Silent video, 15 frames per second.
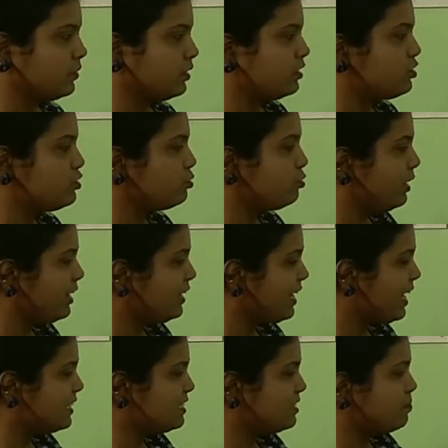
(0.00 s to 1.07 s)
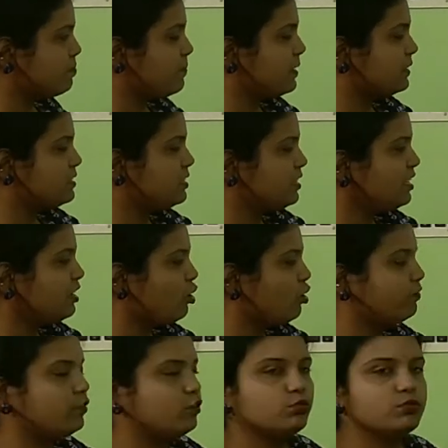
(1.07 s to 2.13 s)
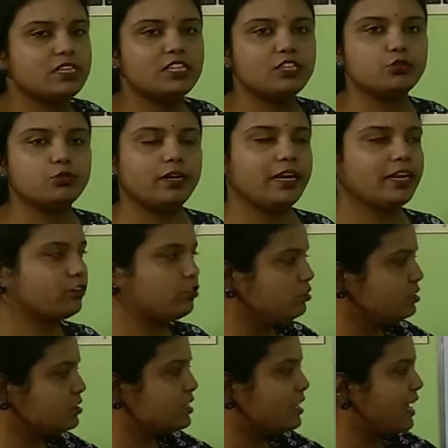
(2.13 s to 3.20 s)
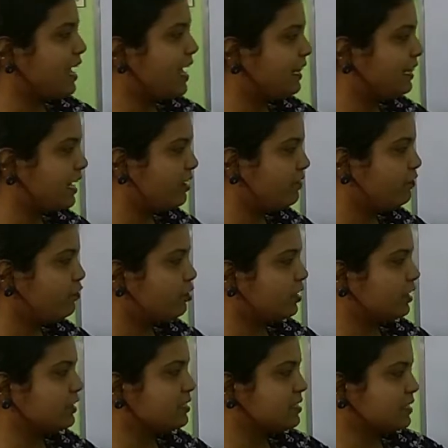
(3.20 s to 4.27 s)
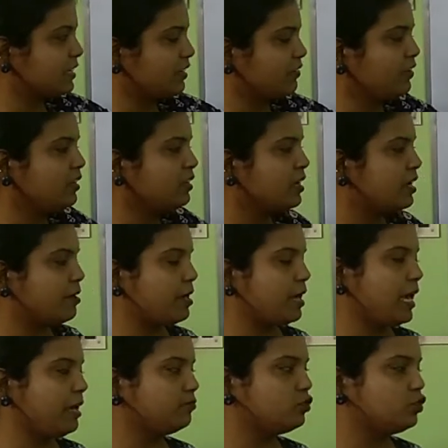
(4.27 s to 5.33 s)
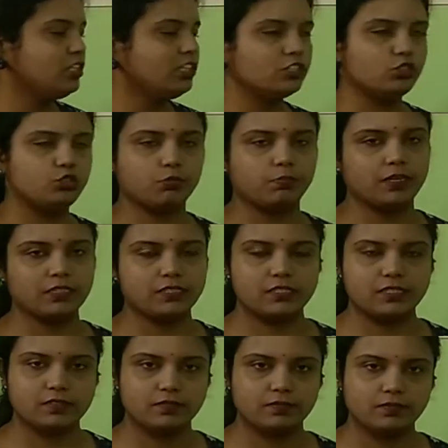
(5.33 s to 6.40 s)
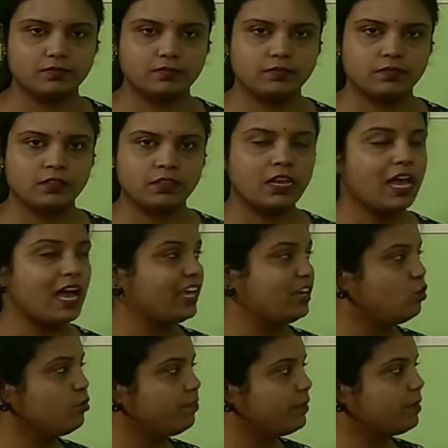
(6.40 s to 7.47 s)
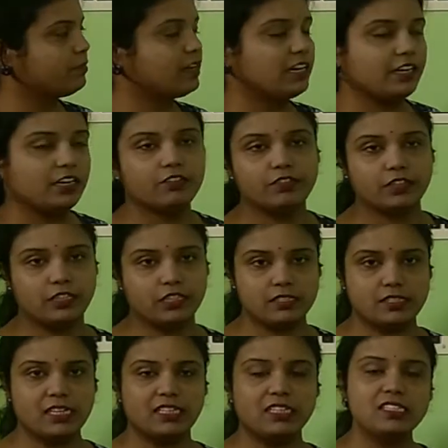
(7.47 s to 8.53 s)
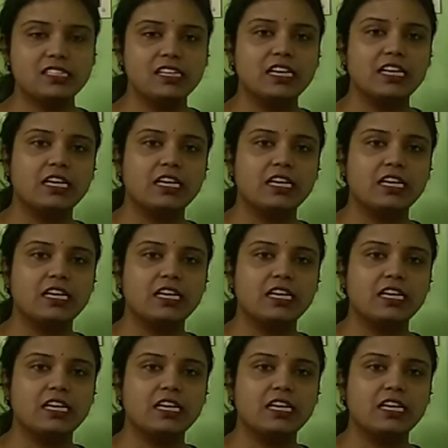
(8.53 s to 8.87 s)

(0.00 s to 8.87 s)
So it has a capacity of losing 2 electrons, therefore it is giving Mg2 plus. I hope I am clear with this. That is,